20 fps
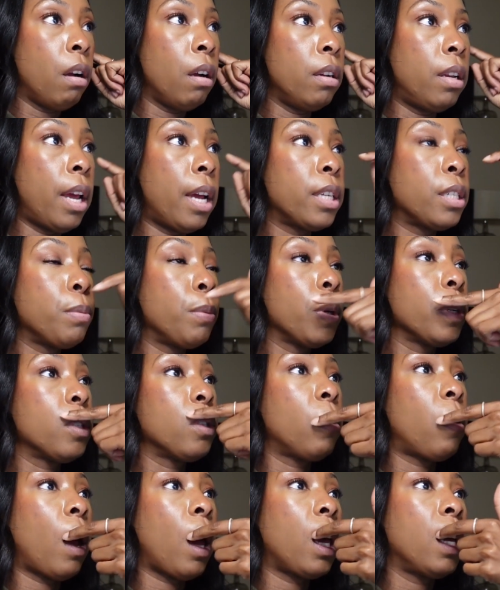our dashboard
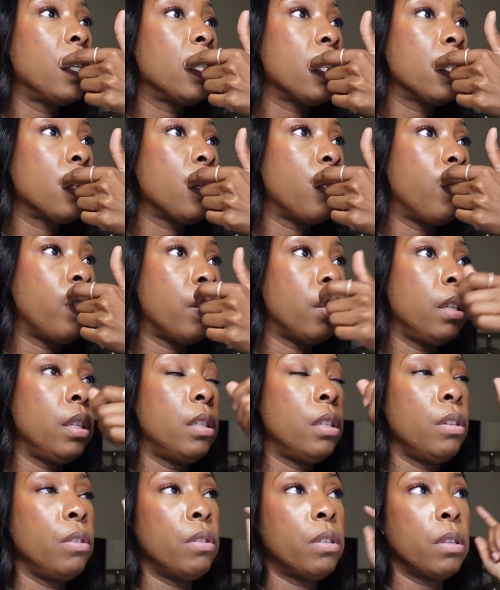so I can just quickly
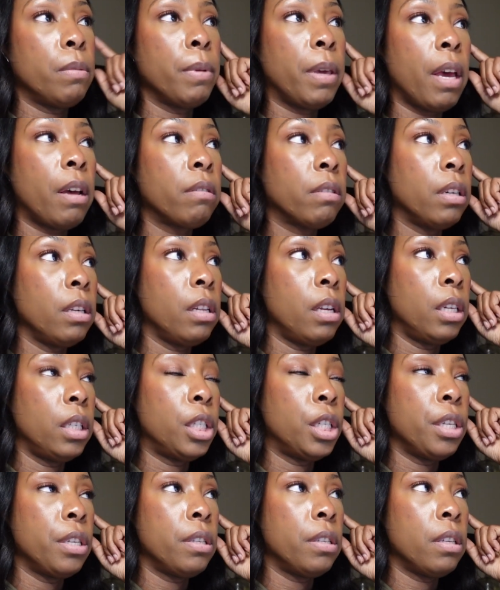do some
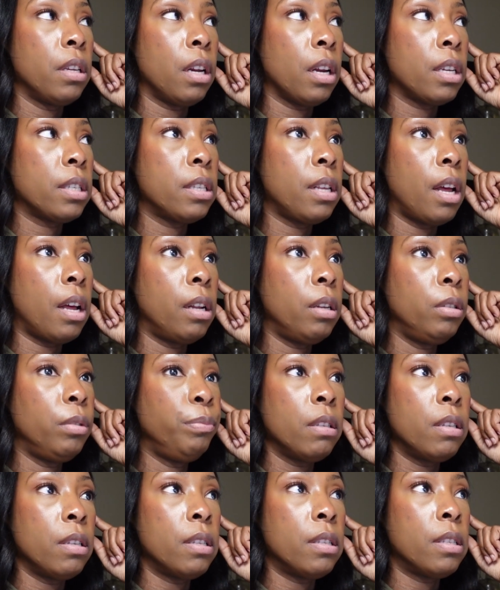calculations in Excel
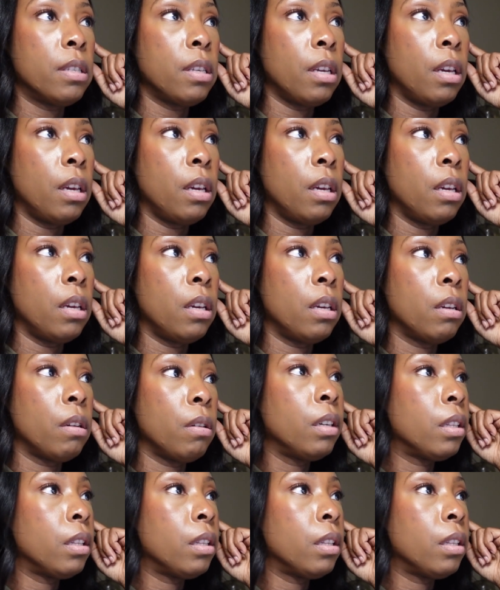to see